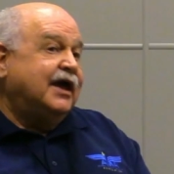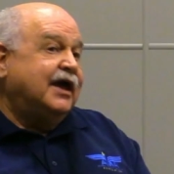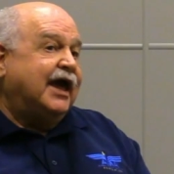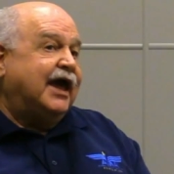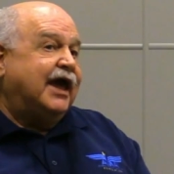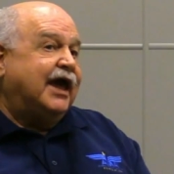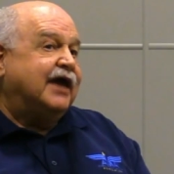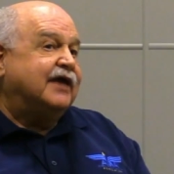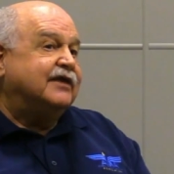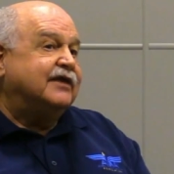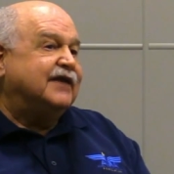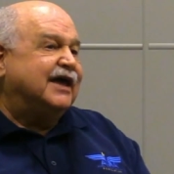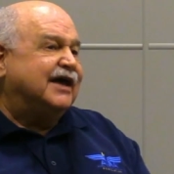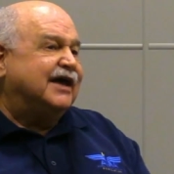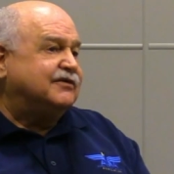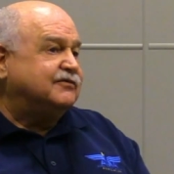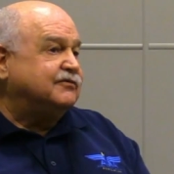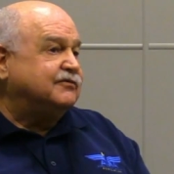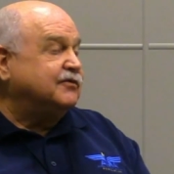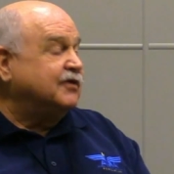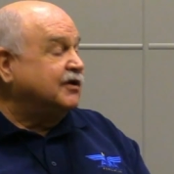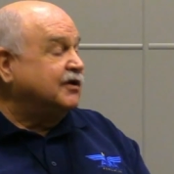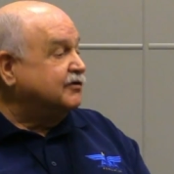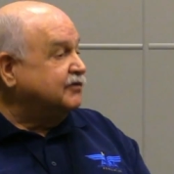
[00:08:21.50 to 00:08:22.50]
And
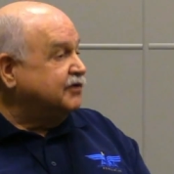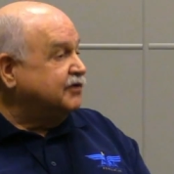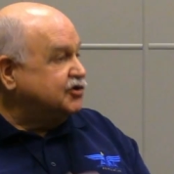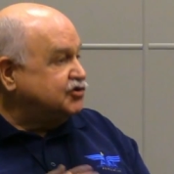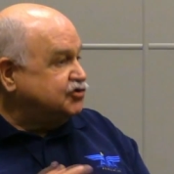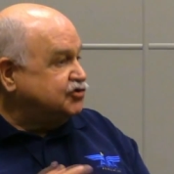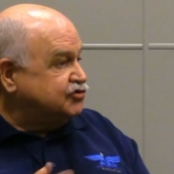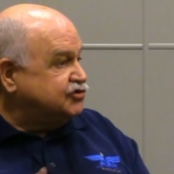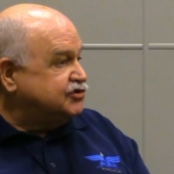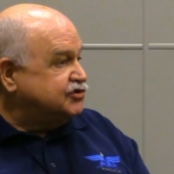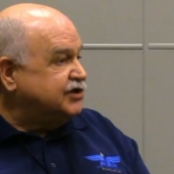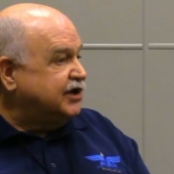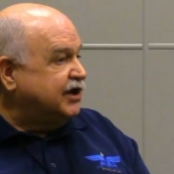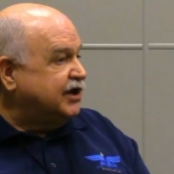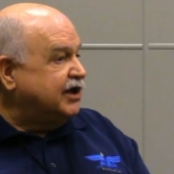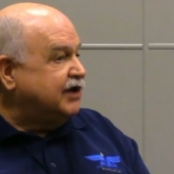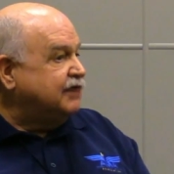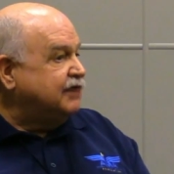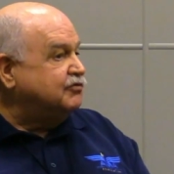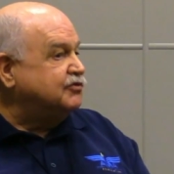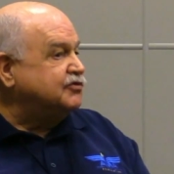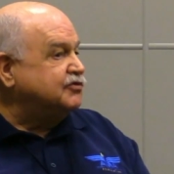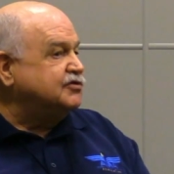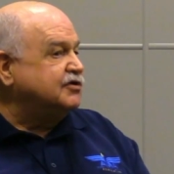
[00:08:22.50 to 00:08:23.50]
that initial
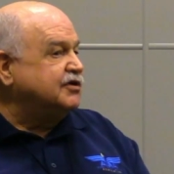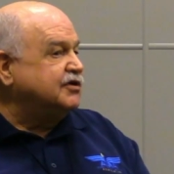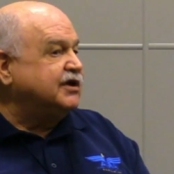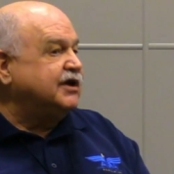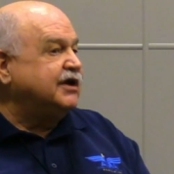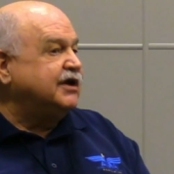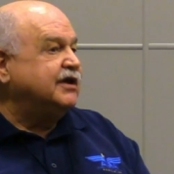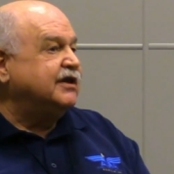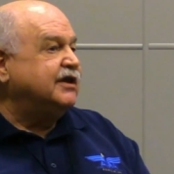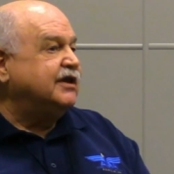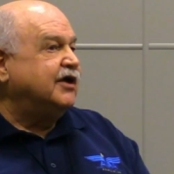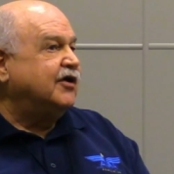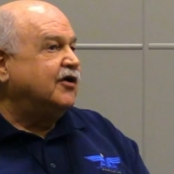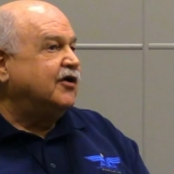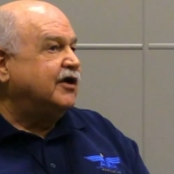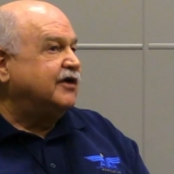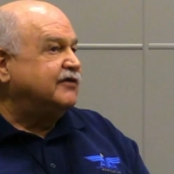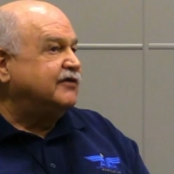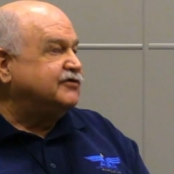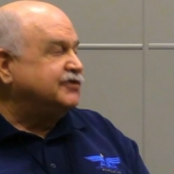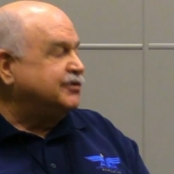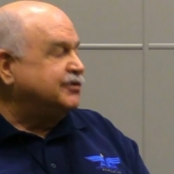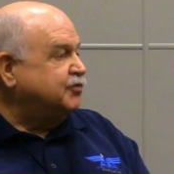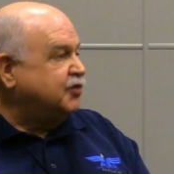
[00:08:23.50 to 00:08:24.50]
study was looking in the area
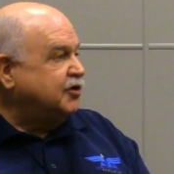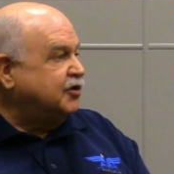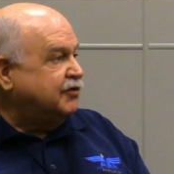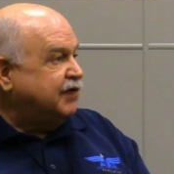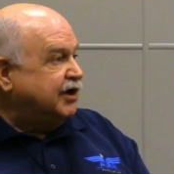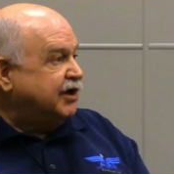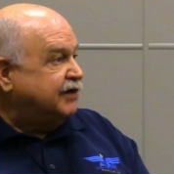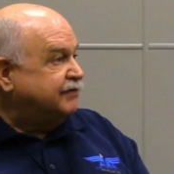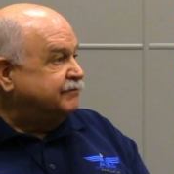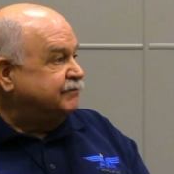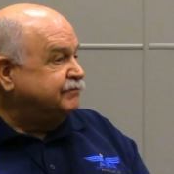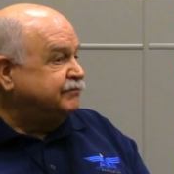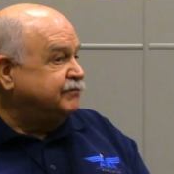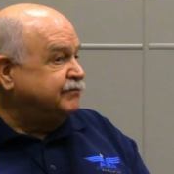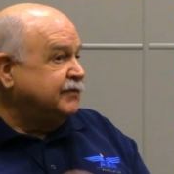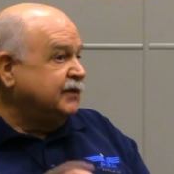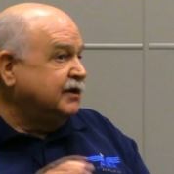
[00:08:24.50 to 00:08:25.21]
of somewhere around